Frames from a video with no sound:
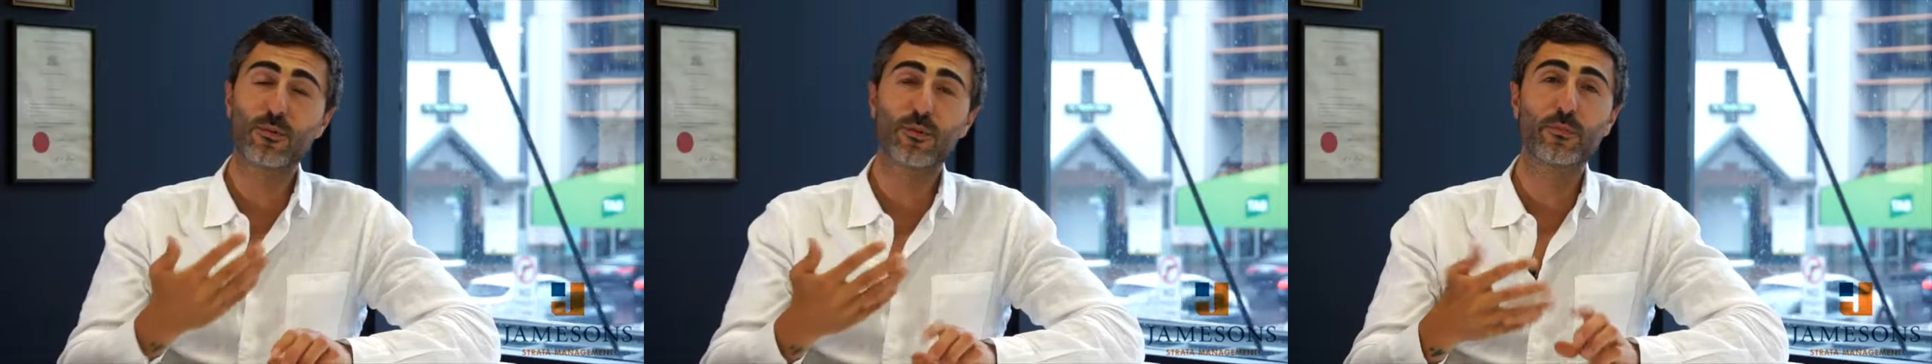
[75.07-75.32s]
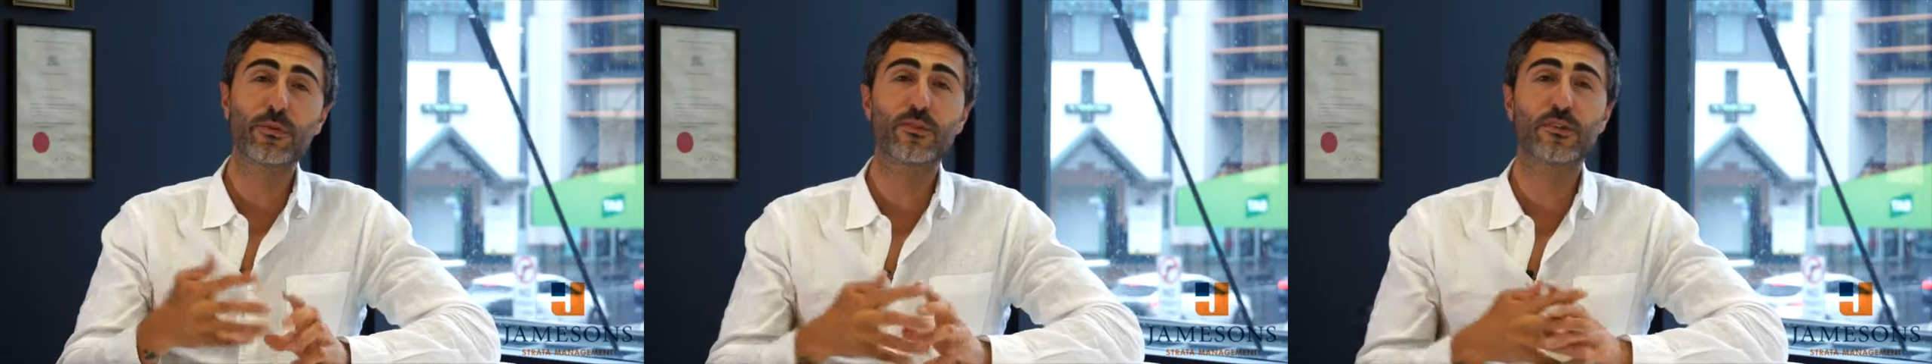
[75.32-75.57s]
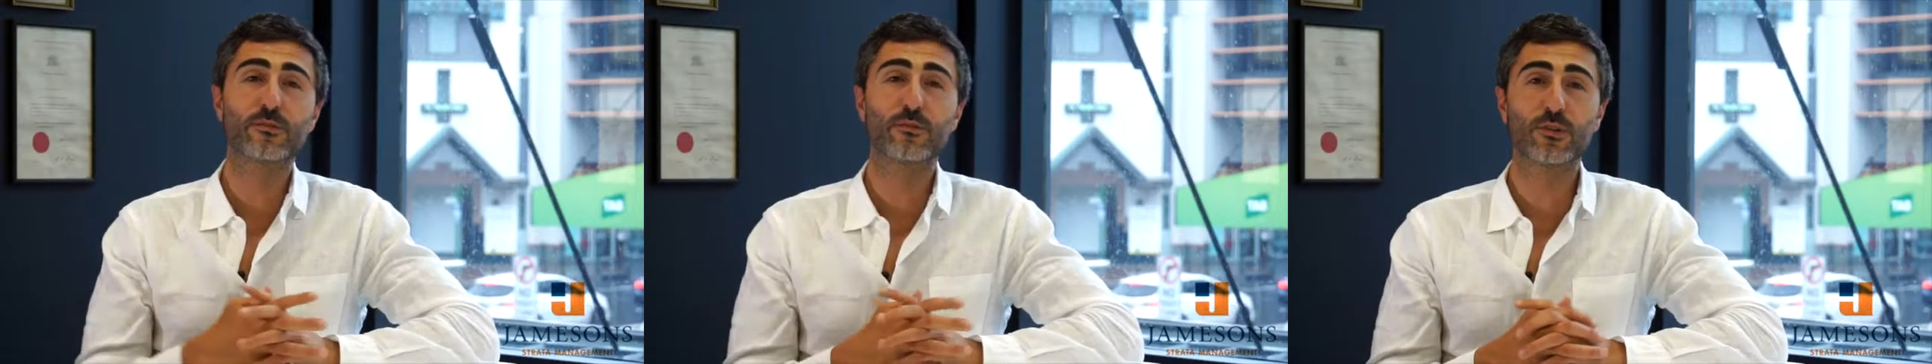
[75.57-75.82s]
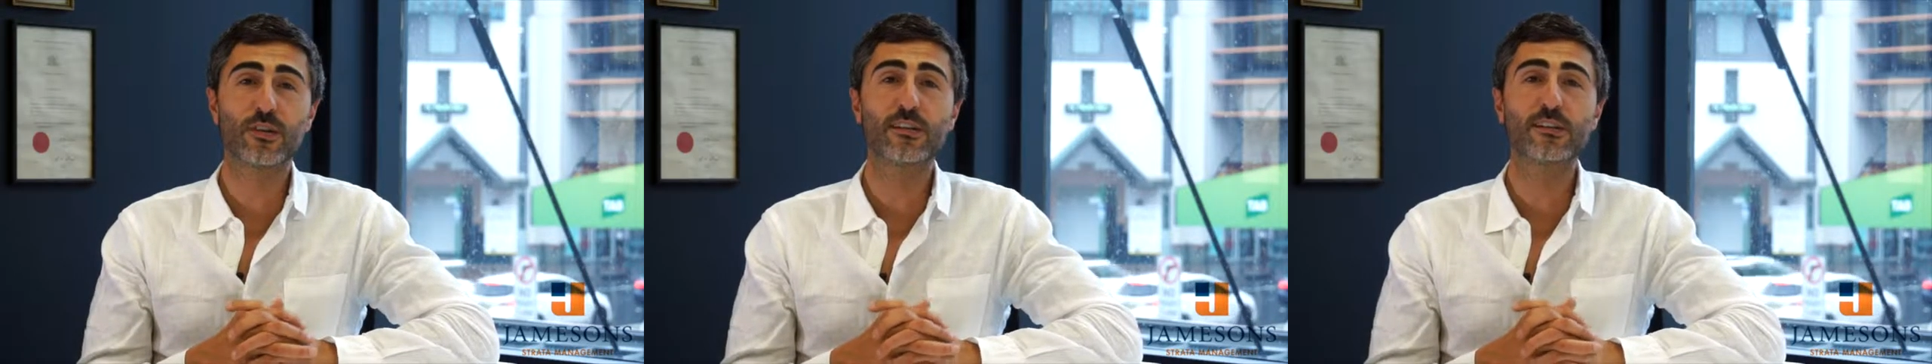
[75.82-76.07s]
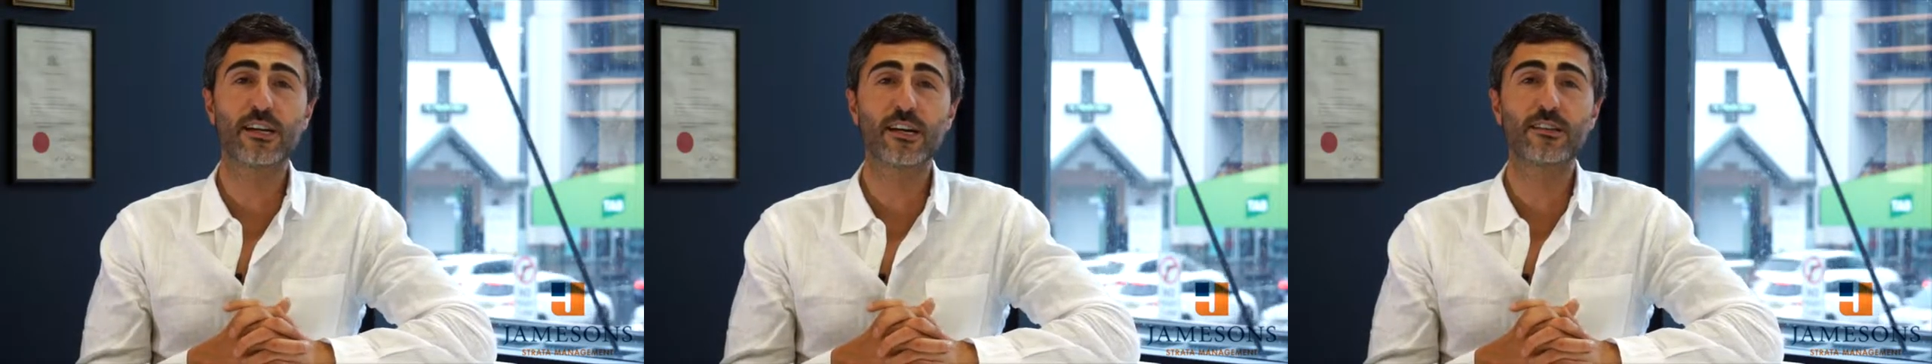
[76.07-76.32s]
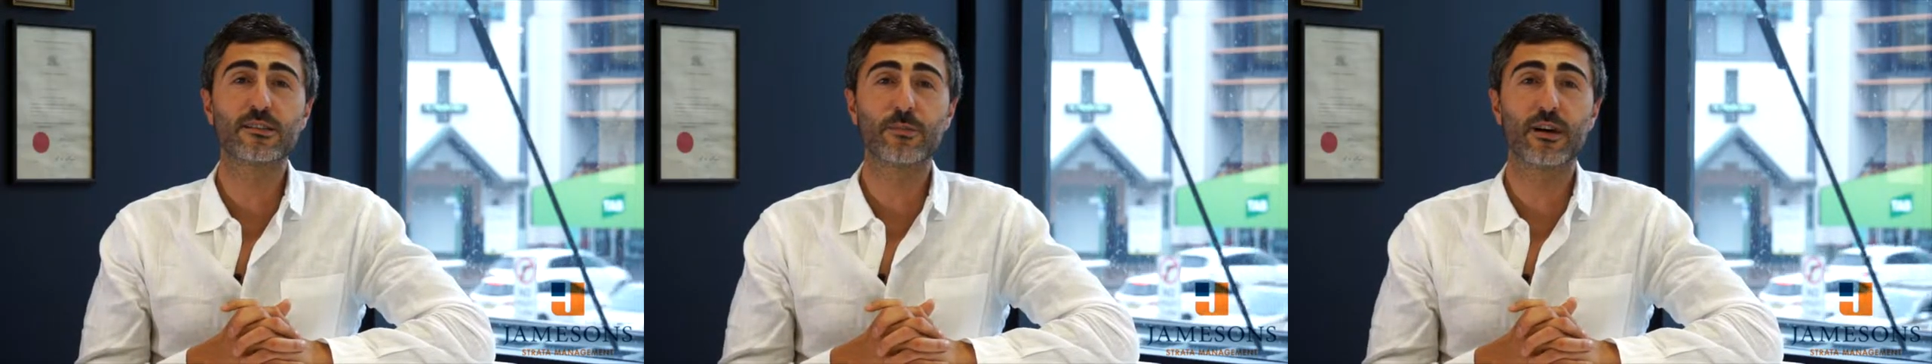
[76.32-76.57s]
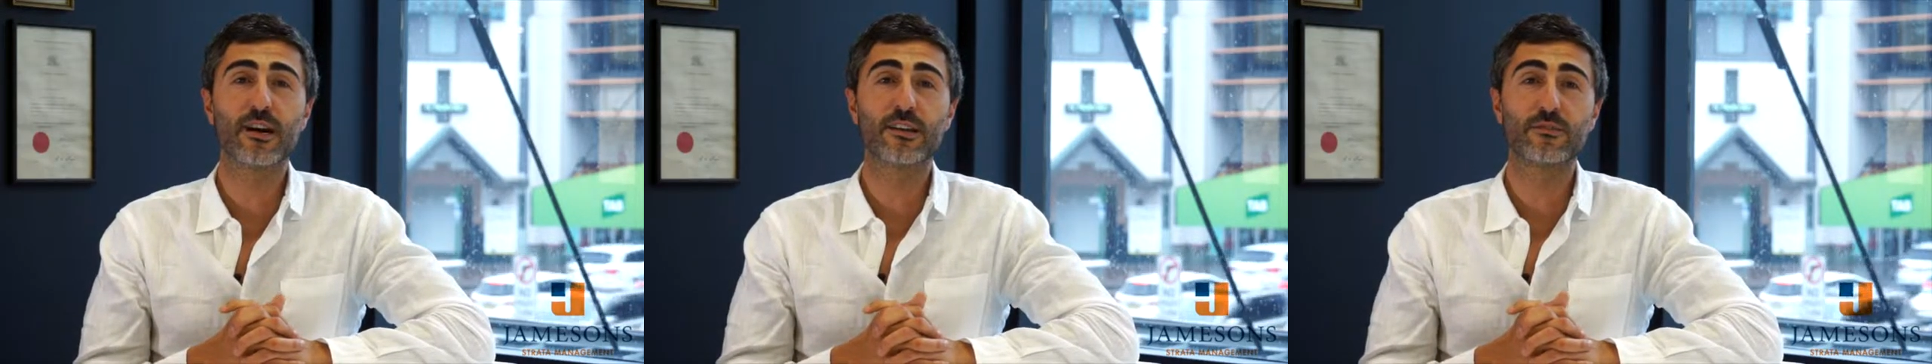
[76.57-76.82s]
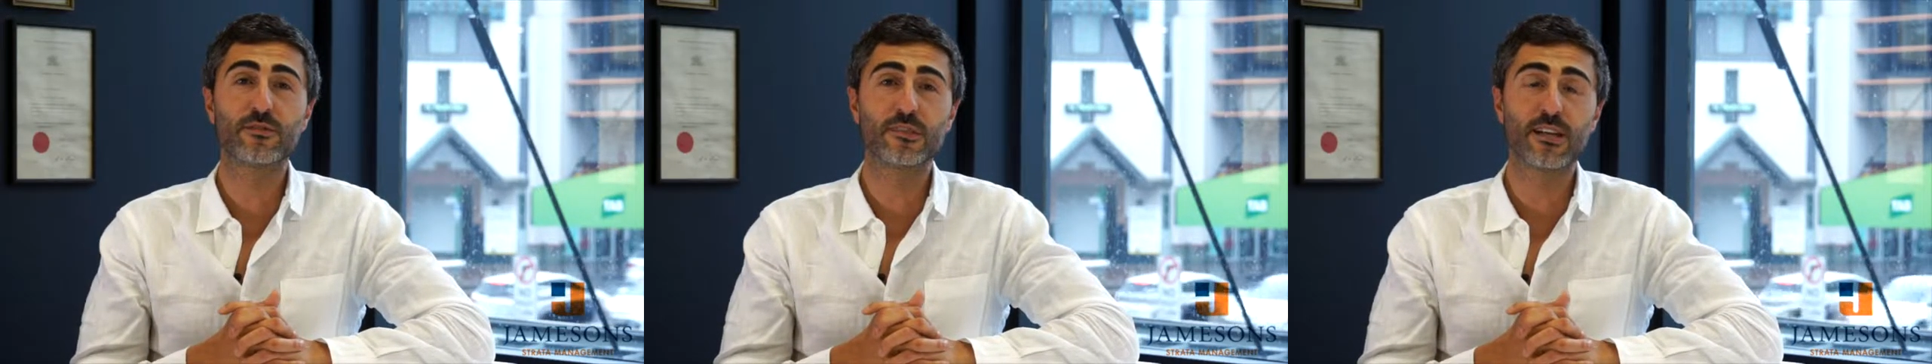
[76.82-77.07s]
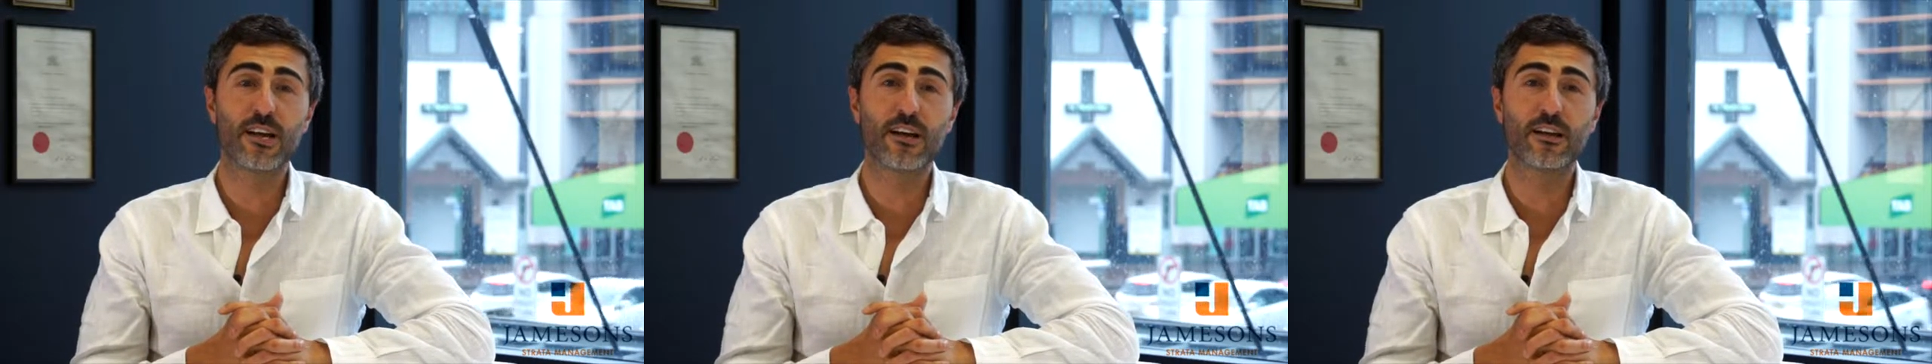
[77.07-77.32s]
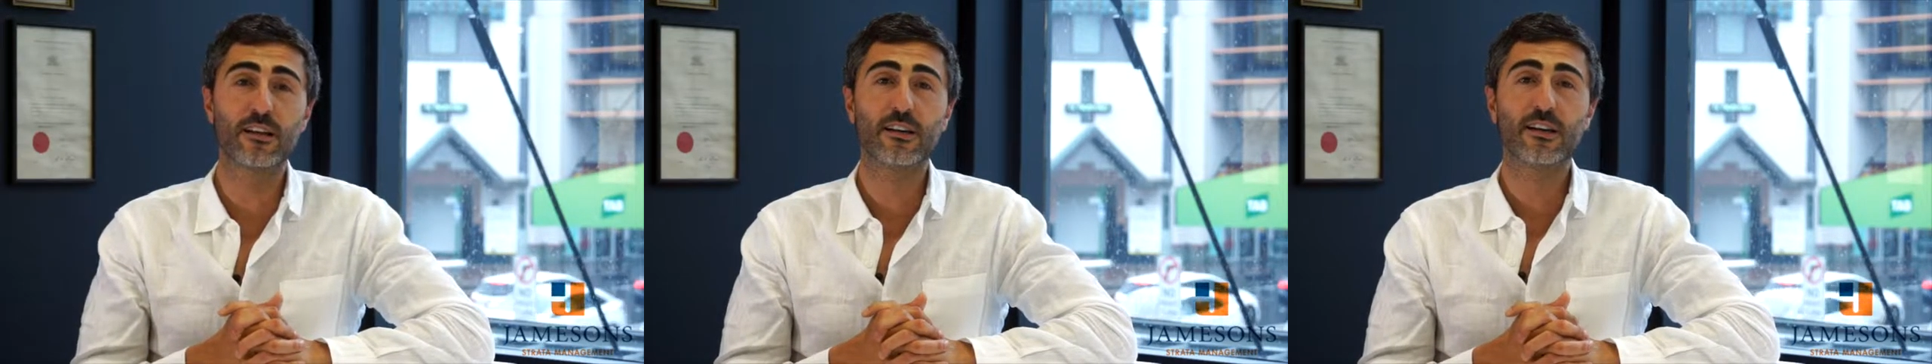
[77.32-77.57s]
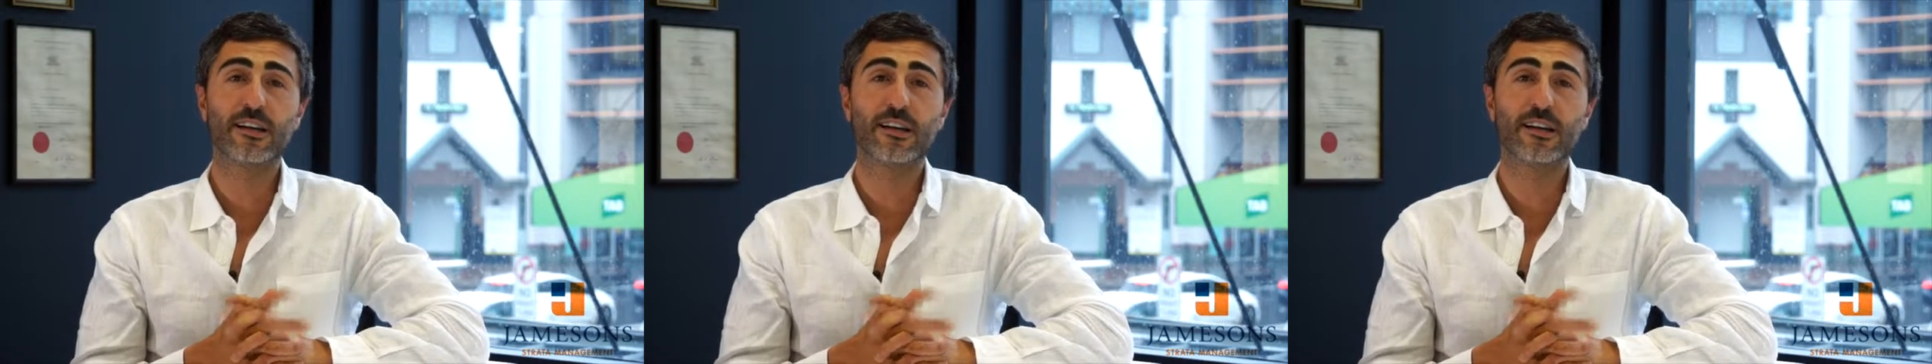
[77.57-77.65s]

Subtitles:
more buildings will go down this path of sale,